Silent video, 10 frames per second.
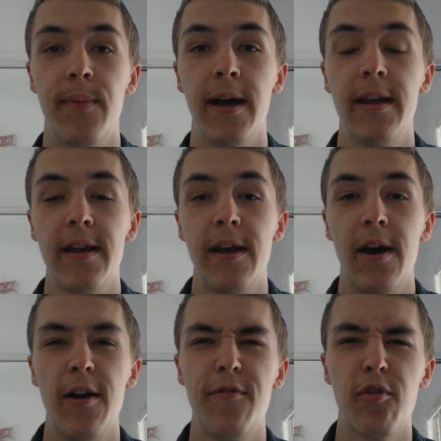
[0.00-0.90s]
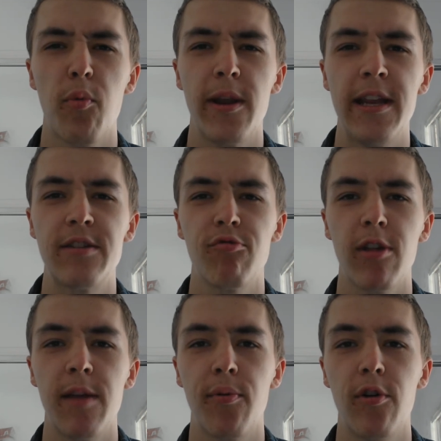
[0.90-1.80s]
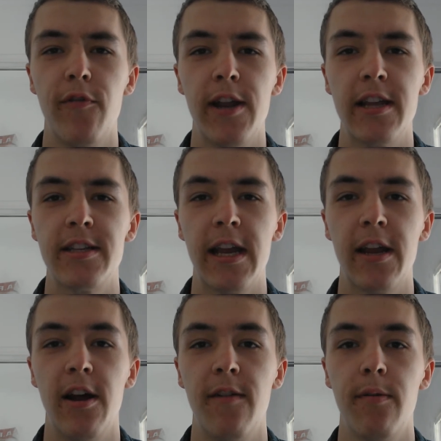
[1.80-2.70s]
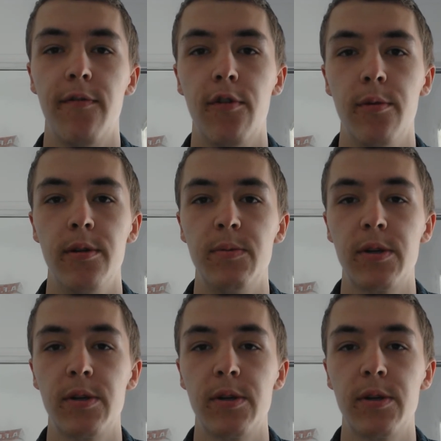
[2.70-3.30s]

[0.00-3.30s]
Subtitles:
But overall we need to really improve on that second half performance,